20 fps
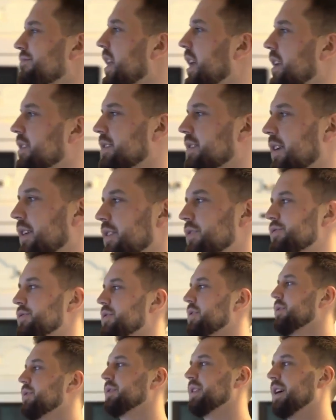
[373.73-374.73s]
a lot of studies
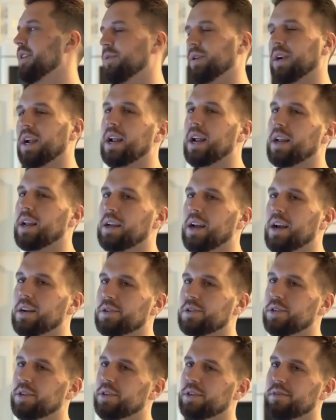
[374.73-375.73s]
show that organic
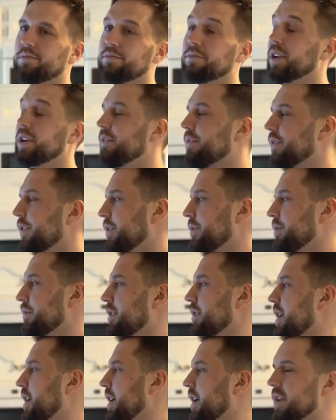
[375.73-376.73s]
actually isn't good for you. A
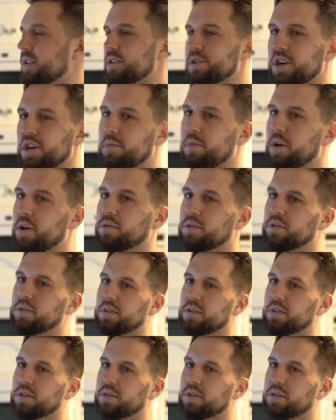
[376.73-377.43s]
lot of hidden GMOs and